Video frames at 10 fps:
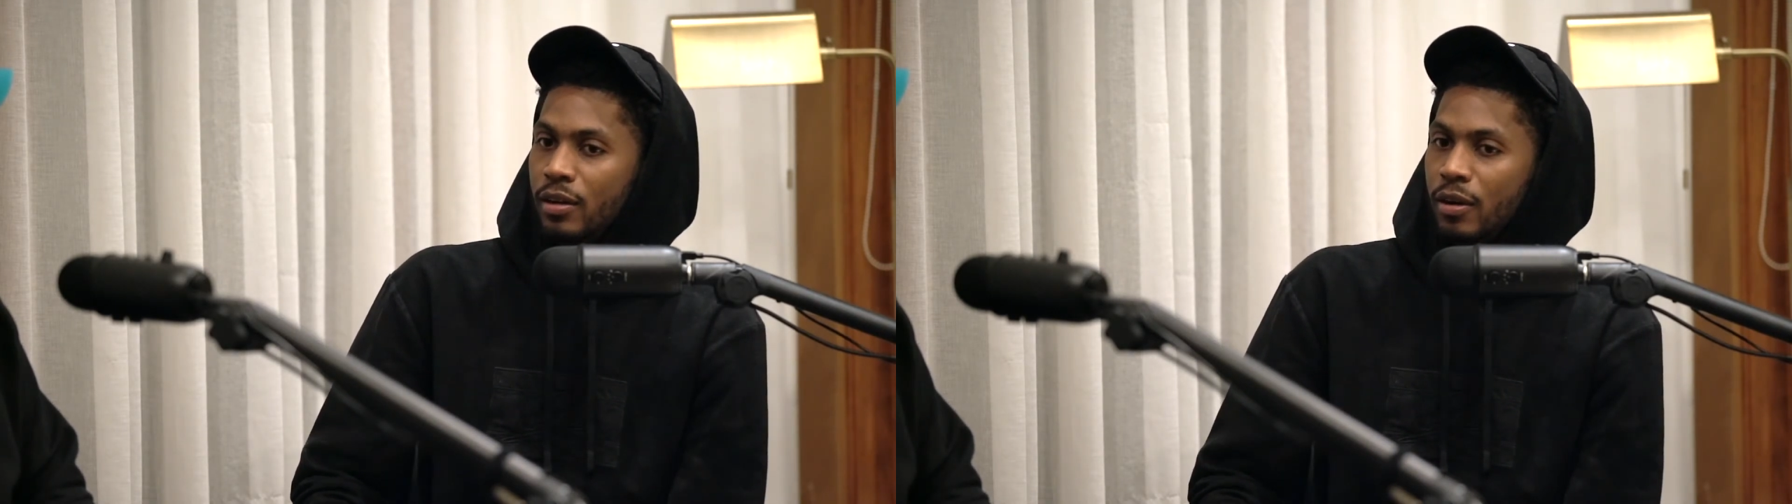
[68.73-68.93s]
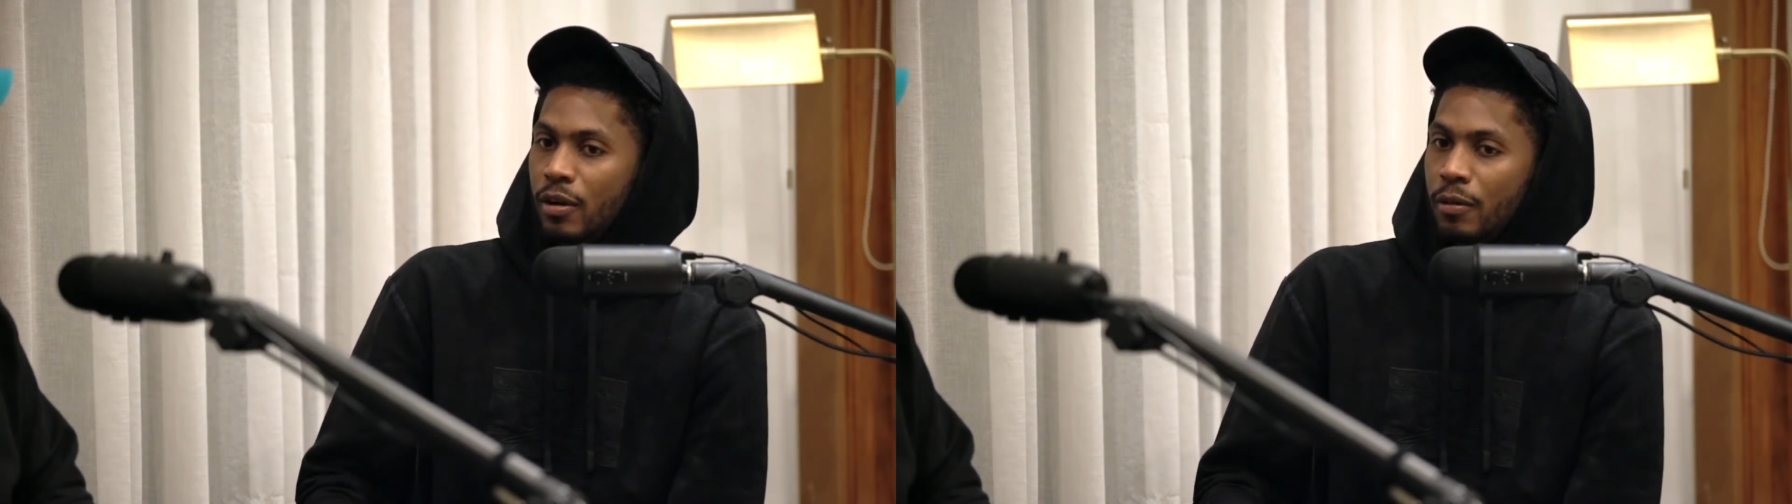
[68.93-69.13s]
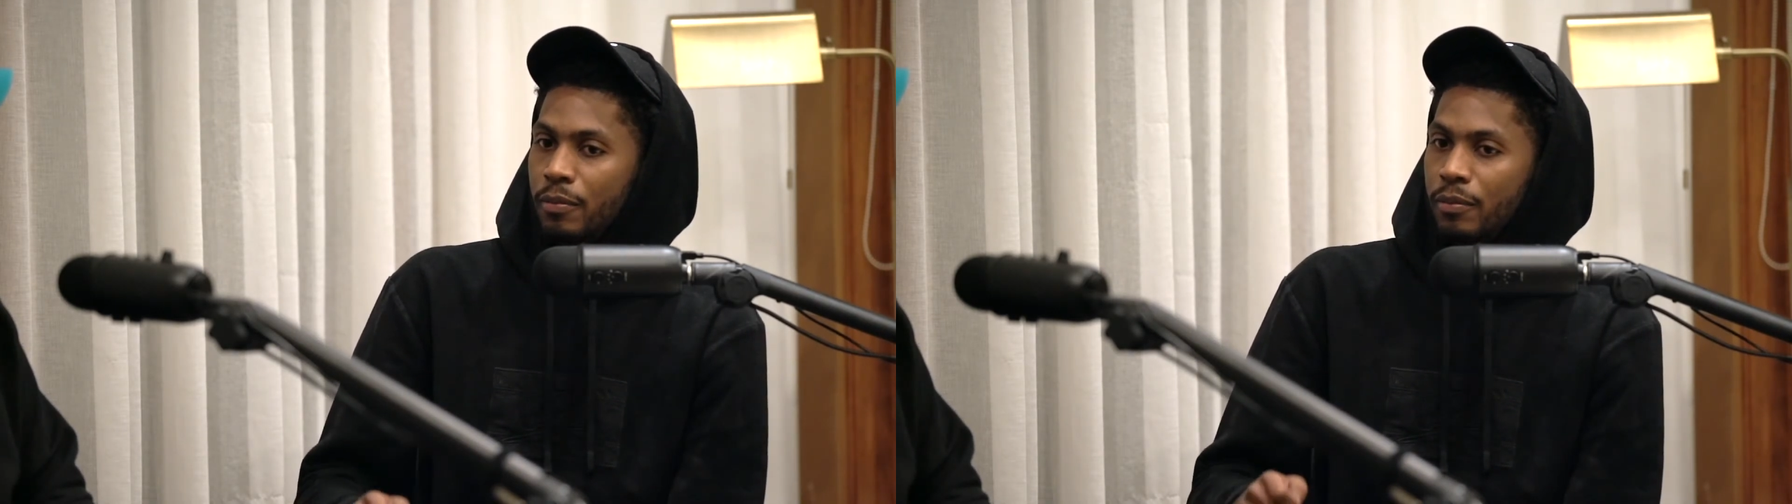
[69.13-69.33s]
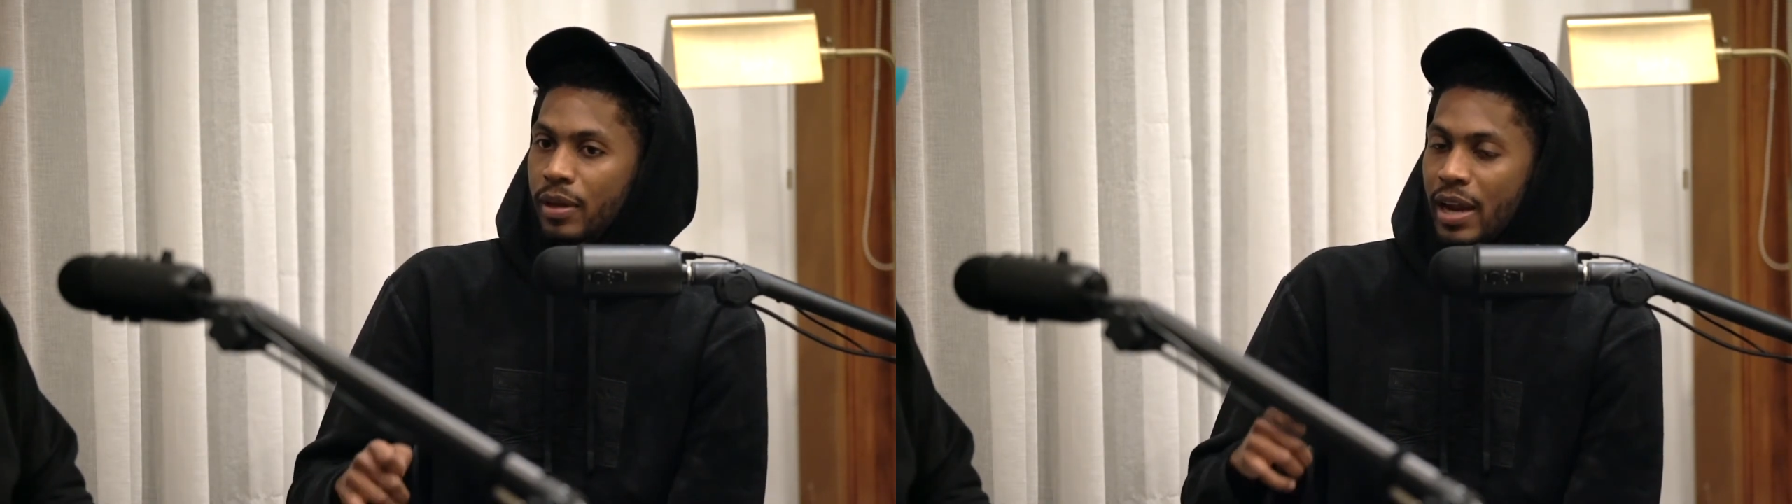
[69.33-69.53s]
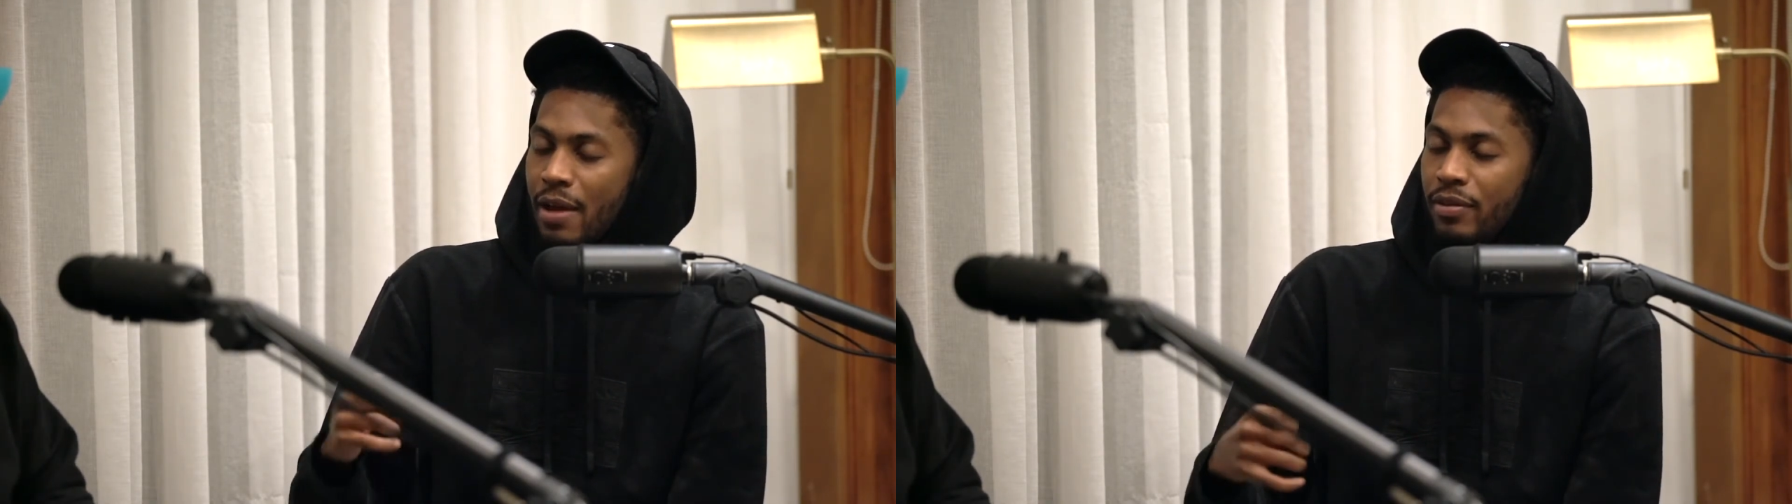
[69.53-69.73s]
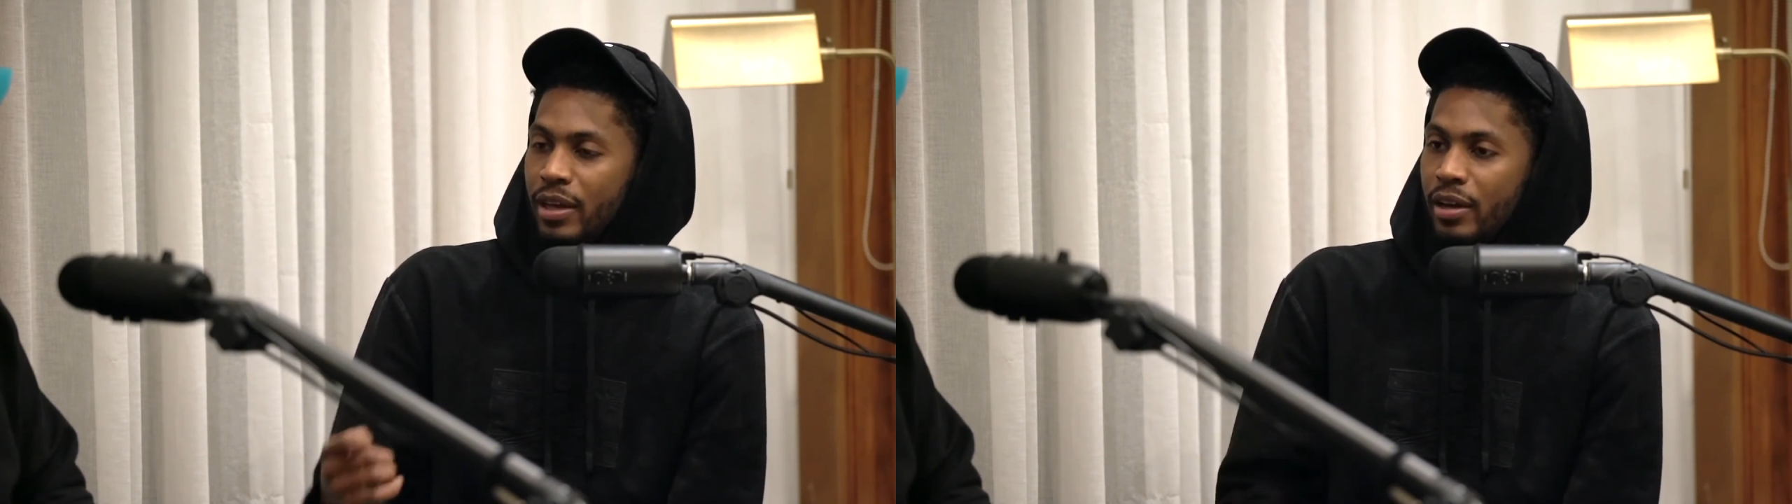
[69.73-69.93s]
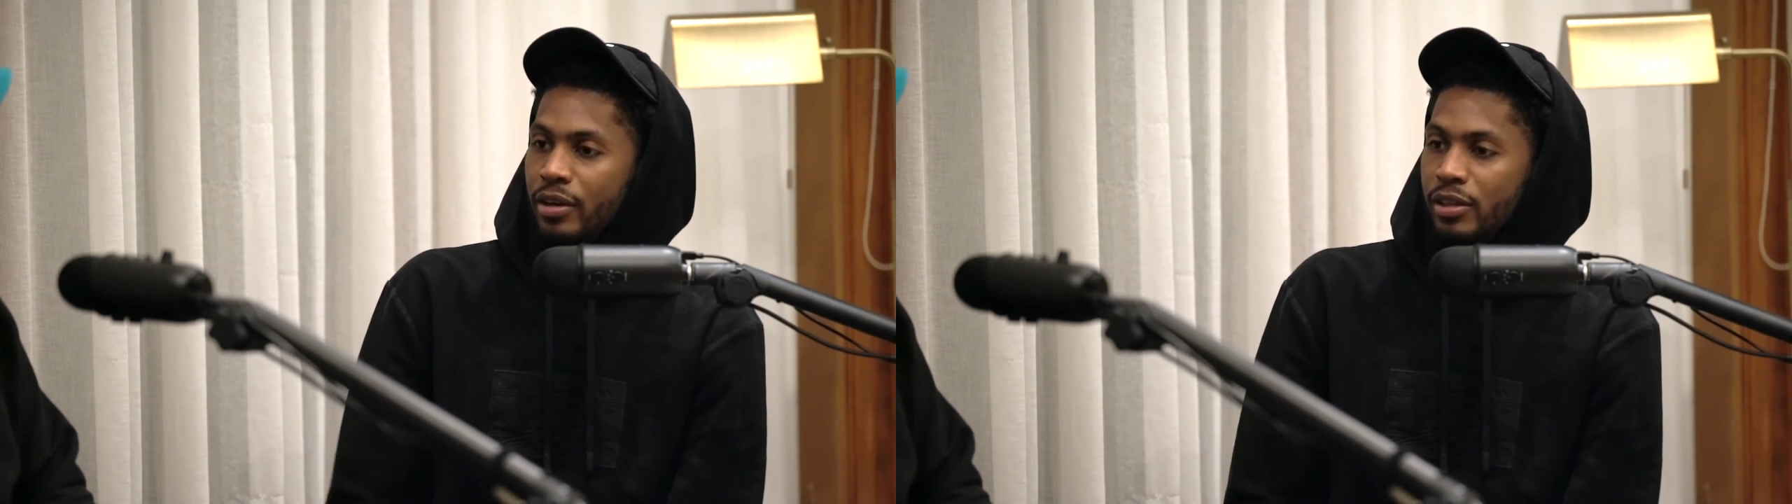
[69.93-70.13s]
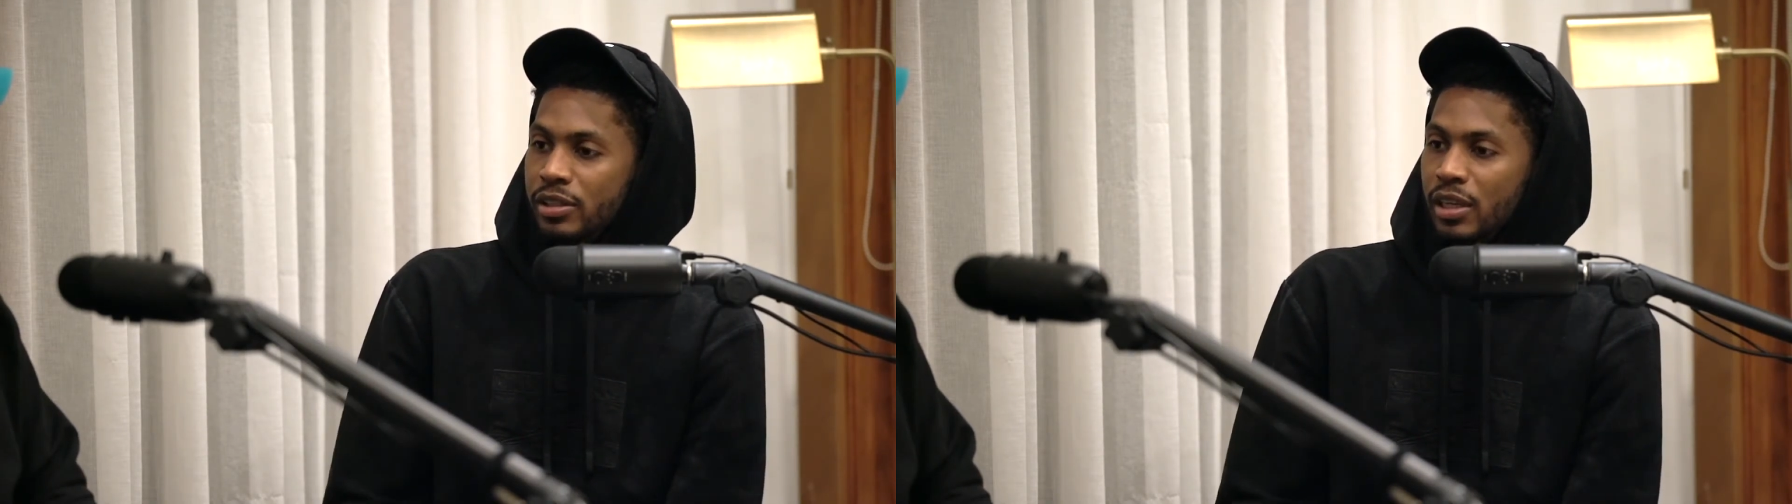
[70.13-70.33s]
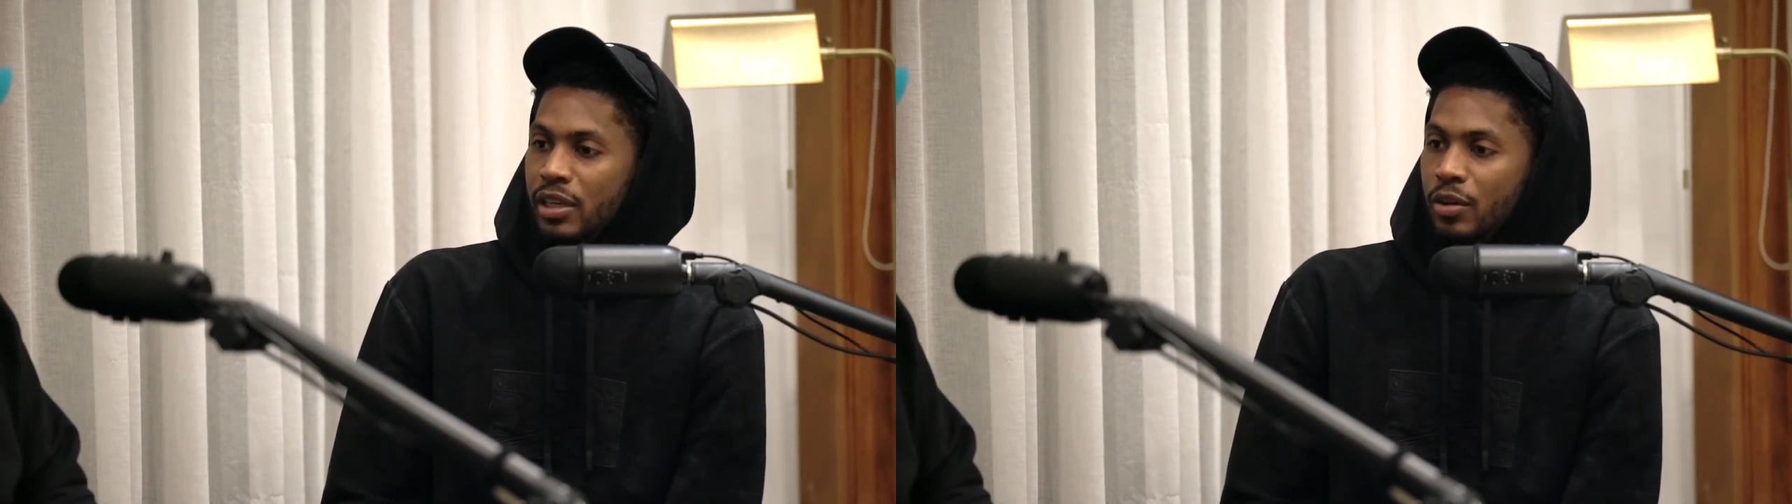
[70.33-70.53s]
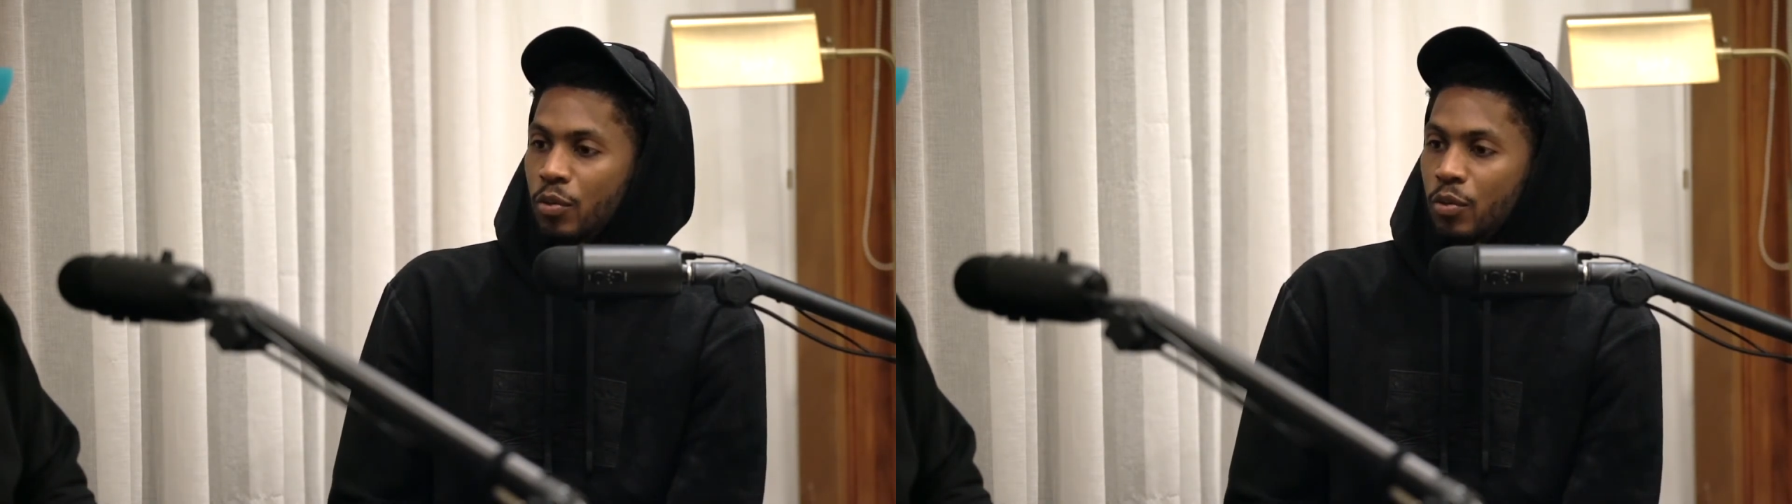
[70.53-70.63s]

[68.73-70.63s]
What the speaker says: and having that understanding,